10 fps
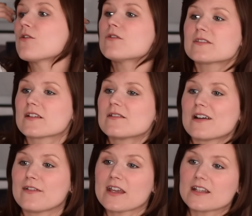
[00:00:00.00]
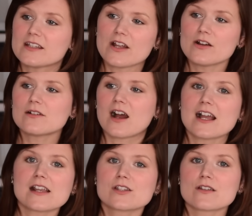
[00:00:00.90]
also, I figured, you know,
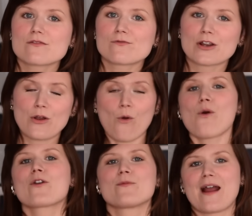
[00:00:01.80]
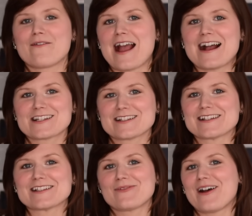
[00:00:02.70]
I should record my reaction
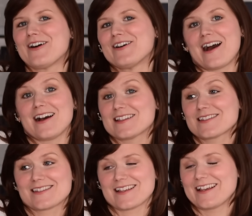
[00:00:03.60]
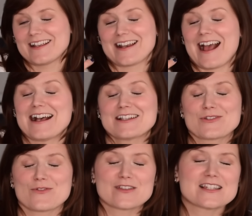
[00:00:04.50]
as well as an
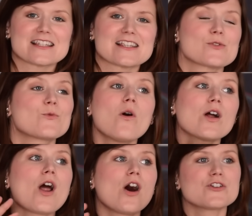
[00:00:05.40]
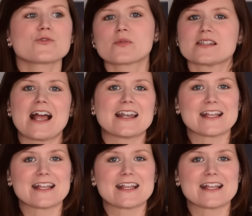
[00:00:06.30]
astrophysicist, 100%